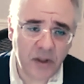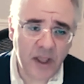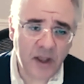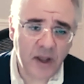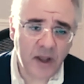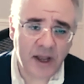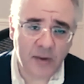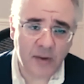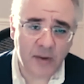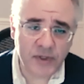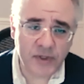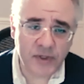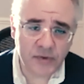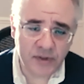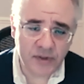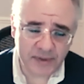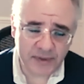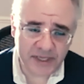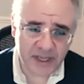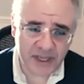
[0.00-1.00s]
Let
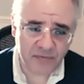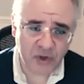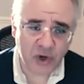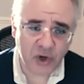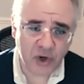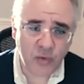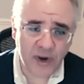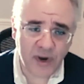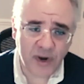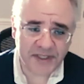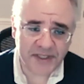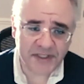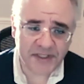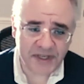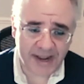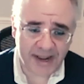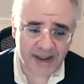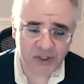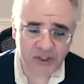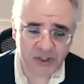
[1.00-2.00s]
me give you a quick
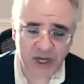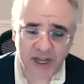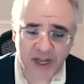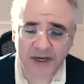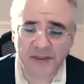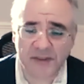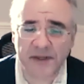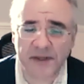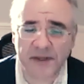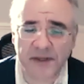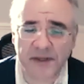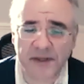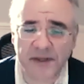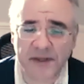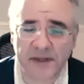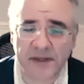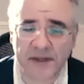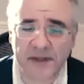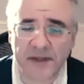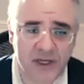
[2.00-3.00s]
snapshot on the next
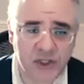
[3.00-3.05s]
page.